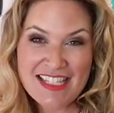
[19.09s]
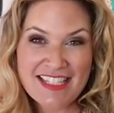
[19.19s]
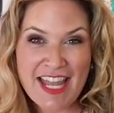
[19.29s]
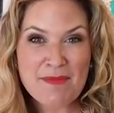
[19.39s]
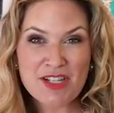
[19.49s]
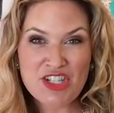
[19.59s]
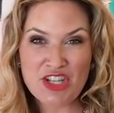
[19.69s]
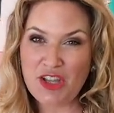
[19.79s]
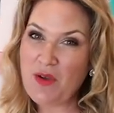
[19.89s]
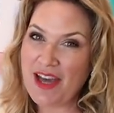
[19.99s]
Today I'm going to
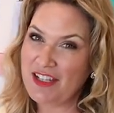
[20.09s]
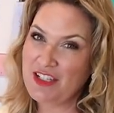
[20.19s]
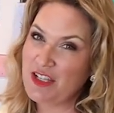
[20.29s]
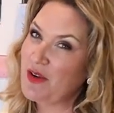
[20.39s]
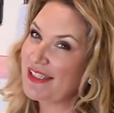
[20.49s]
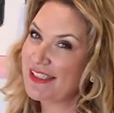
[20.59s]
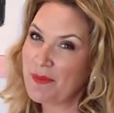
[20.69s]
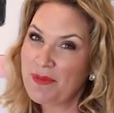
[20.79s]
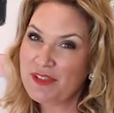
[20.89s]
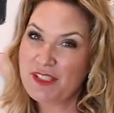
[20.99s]
show you how to do a
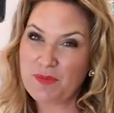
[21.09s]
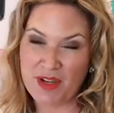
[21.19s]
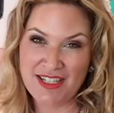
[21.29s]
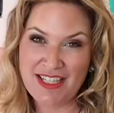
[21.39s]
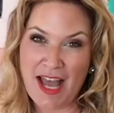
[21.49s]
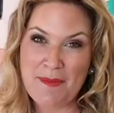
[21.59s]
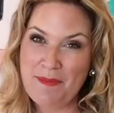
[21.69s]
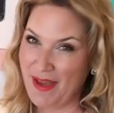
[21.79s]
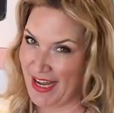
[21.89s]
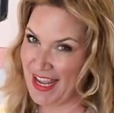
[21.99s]
simple
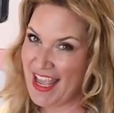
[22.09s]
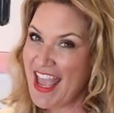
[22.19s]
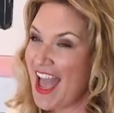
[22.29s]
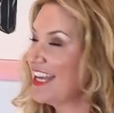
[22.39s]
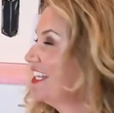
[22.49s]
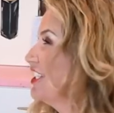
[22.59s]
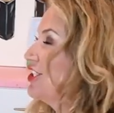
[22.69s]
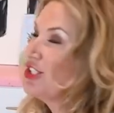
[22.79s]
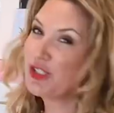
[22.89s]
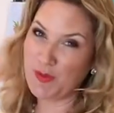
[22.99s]
springtime bunny and it
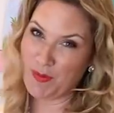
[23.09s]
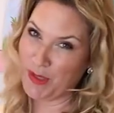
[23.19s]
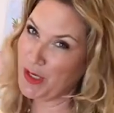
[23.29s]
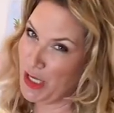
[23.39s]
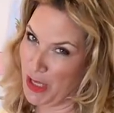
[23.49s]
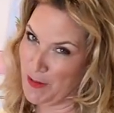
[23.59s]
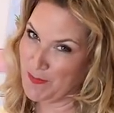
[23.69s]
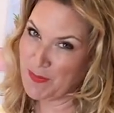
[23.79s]
is super cute.